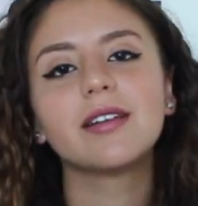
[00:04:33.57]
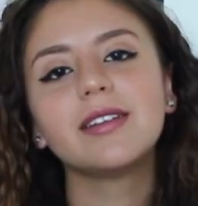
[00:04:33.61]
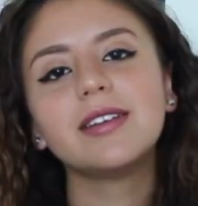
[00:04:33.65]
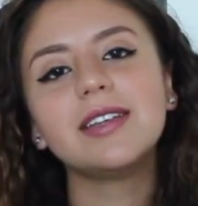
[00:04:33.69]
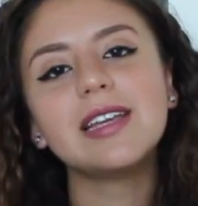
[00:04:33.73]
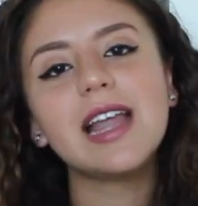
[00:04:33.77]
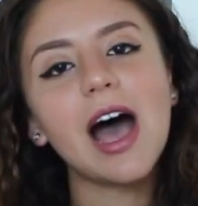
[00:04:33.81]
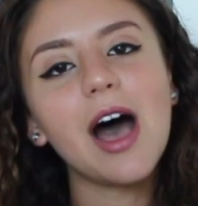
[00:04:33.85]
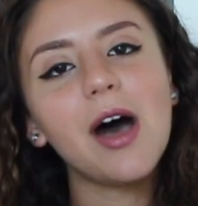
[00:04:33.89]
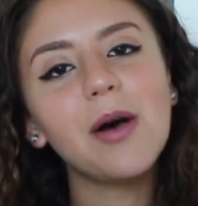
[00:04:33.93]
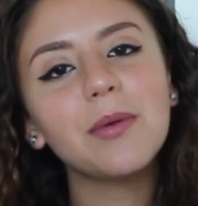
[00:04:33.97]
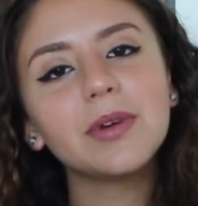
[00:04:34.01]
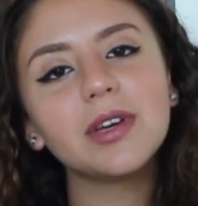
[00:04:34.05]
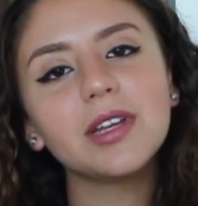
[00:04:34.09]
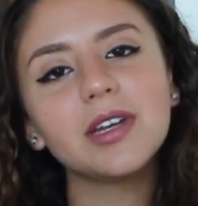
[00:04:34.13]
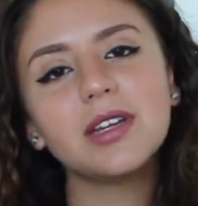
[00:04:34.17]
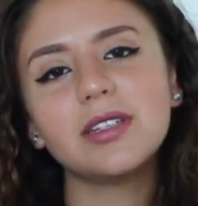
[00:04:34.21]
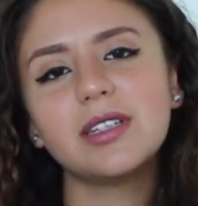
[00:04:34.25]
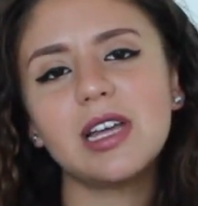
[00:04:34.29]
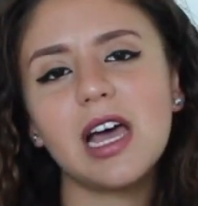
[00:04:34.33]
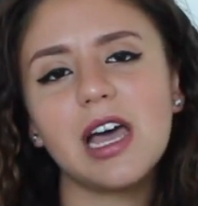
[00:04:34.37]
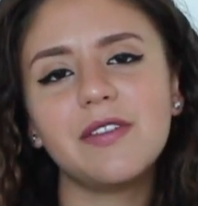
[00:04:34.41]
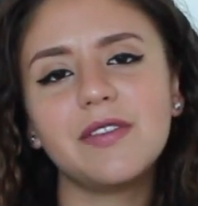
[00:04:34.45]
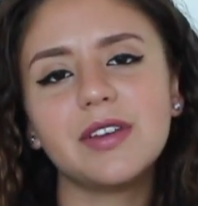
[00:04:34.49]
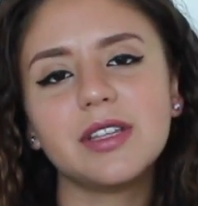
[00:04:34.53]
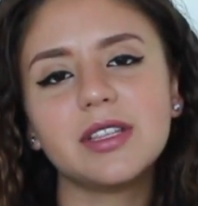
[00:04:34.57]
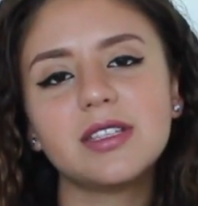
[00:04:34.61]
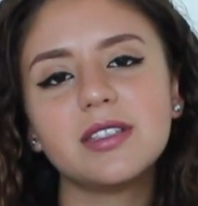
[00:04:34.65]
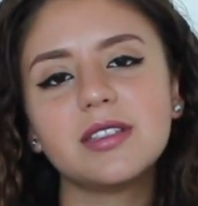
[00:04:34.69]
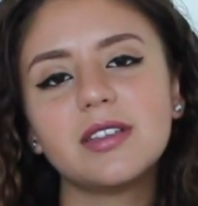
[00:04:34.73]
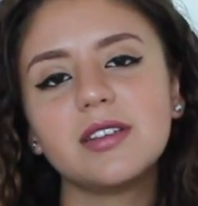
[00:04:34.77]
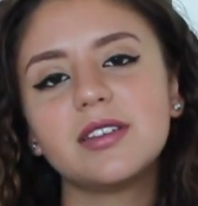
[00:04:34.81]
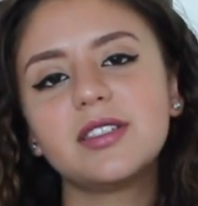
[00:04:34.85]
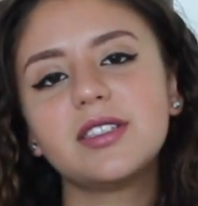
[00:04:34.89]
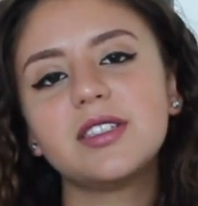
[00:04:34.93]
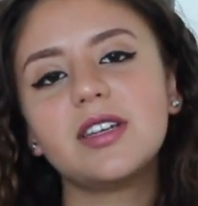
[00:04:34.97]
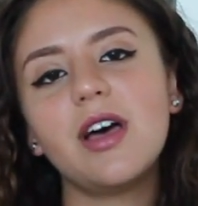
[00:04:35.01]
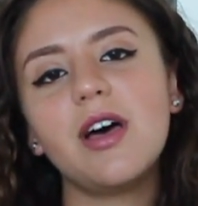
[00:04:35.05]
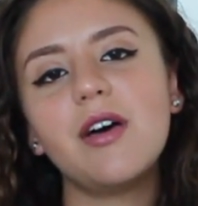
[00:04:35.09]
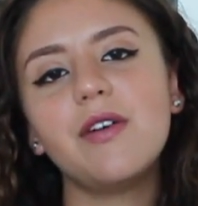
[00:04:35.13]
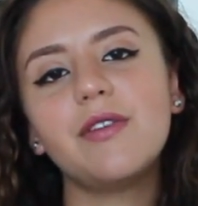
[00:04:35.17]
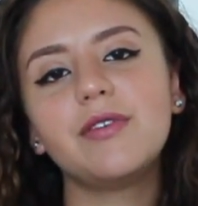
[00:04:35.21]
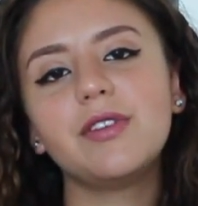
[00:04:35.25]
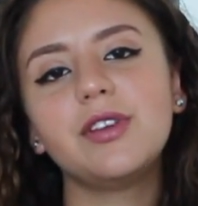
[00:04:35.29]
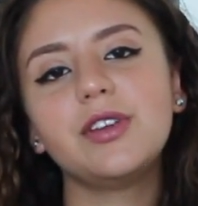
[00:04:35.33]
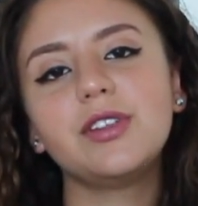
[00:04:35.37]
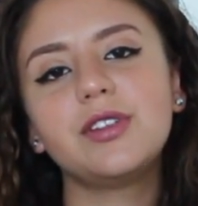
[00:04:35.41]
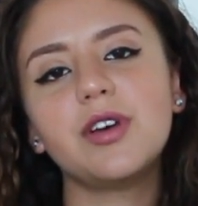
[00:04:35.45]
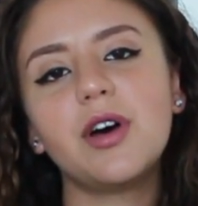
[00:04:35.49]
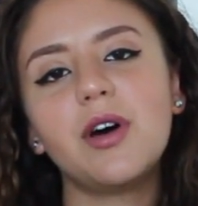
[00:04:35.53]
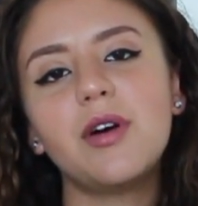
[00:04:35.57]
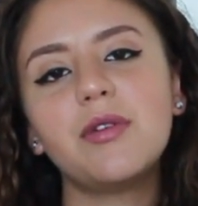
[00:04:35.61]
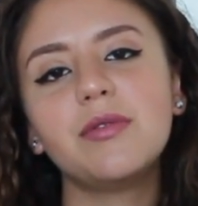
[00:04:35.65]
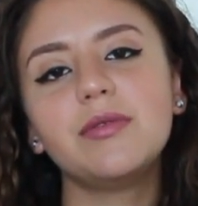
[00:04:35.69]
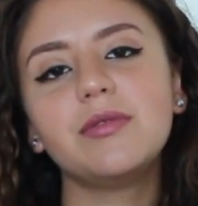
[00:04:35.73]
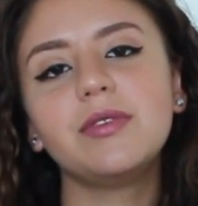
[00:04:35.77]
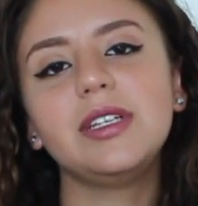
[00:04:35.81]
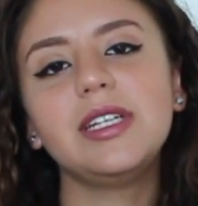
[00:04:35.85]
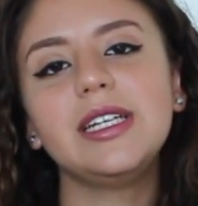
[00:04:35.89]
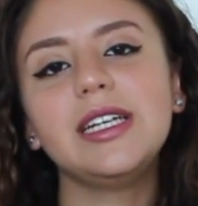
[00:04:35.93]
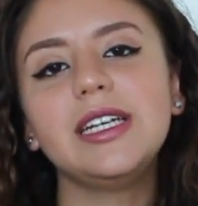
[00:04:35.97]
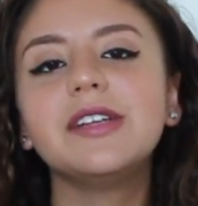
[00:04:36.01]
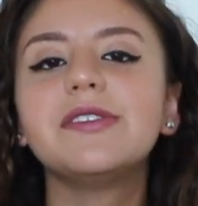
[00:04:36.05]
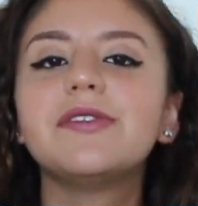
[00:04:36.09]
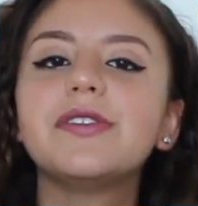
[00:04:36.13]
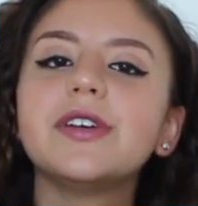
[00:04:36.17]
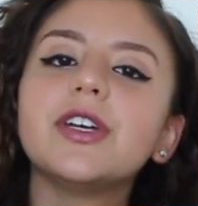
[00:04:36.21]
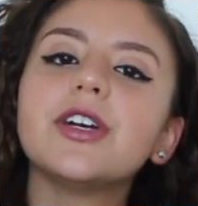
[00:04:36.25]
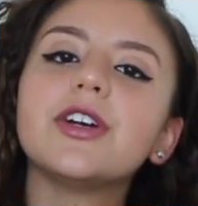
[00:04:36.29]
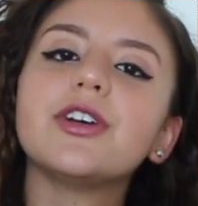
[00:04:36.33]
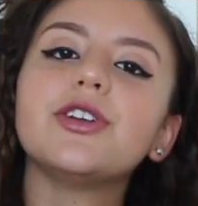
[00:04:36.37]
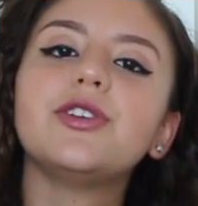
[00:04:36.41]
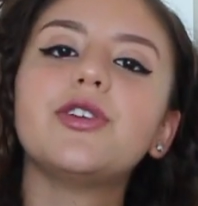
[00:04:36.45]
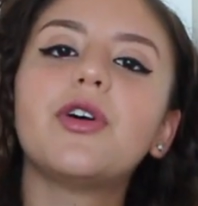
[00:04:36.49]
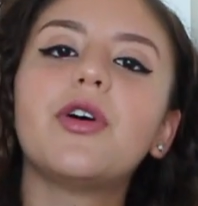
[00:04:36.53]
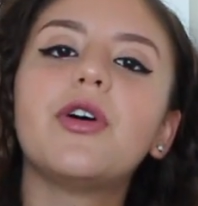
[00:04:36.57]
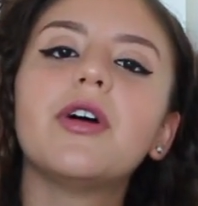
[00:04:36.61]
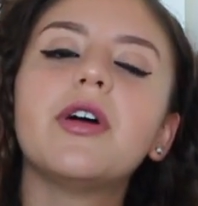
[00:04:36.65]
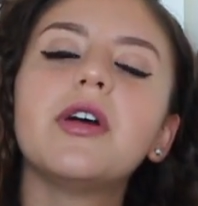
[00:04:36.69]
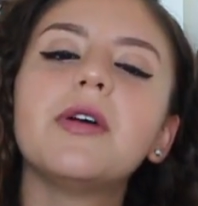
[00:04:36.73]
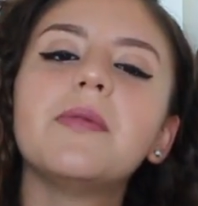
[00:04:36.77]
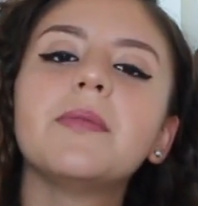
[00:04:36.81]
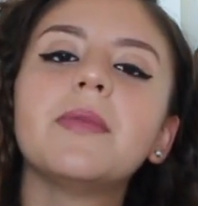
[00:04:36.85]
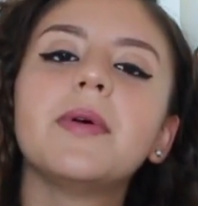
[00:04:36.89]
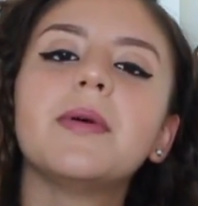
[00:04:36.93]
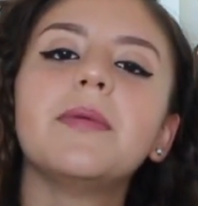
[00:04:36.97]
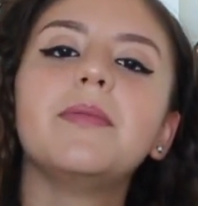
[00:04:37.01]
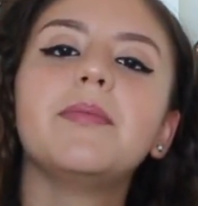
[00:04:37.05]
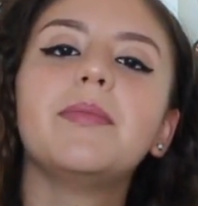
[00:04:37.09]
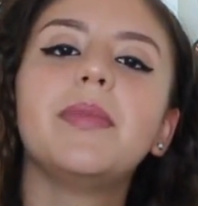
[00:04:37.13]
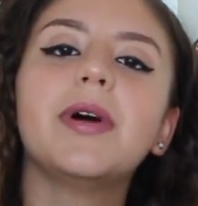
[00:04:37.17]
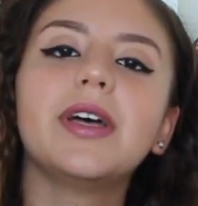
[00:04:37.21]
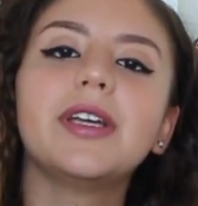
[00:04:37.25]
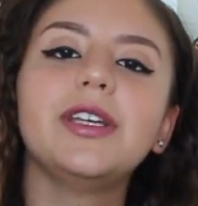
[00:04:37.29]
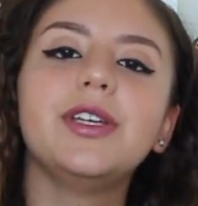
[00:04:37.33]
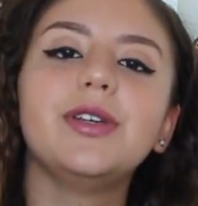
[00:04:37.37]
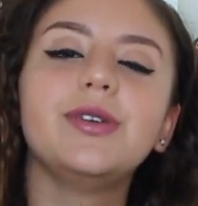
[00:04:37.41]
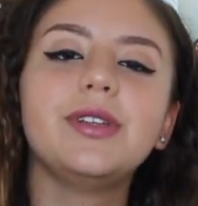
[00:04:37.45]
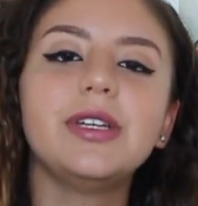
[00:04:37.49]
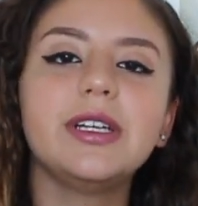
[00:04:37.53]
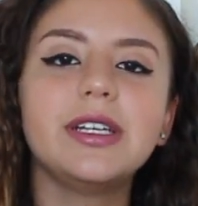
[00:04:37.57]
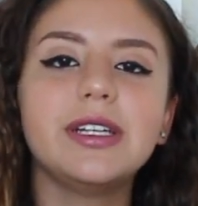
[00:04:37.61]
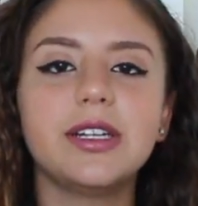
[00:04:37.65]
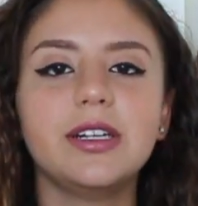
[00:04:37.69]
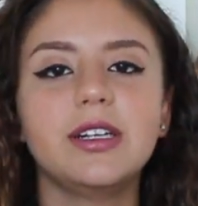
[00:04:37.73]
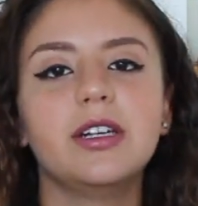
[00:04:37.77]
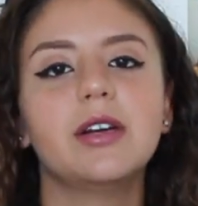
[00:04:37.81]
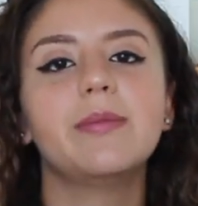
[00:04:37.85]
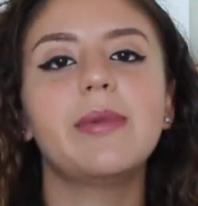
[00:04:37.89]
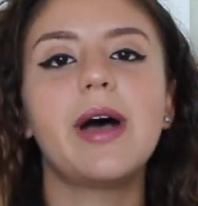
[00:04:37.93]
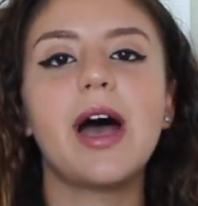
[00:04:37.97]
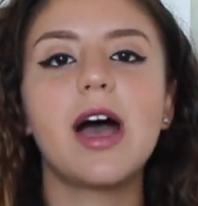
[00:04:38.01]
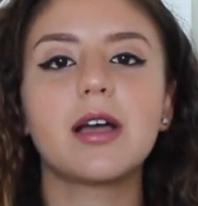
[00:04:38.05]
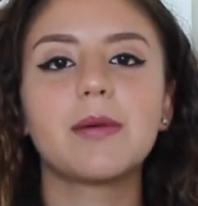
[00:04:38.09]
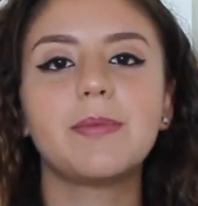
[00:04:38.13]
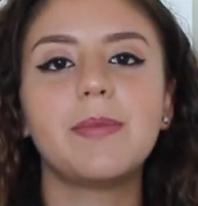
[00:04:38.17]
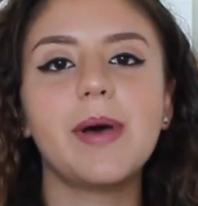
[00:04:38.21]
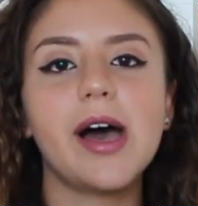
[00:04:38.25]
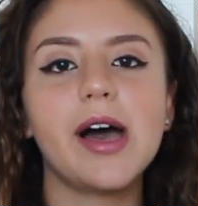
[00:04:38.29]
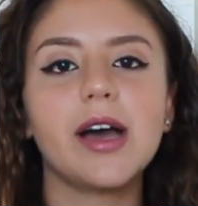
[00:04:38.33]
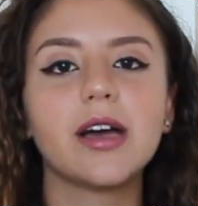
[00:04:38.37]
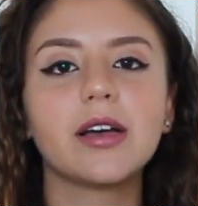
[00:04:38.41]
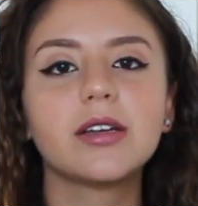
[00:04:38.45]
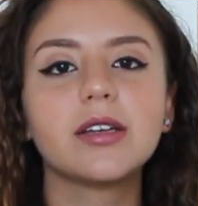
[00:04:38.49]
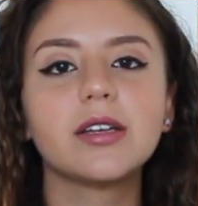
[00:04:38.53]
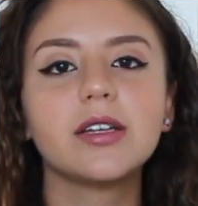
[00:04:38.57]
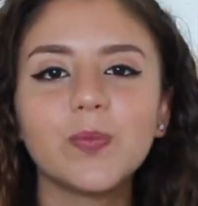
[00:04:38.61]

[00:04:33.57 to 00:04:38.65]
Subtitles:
Now I'm gonna dive into stuff you don't need for your dorm, but you need in your backpack.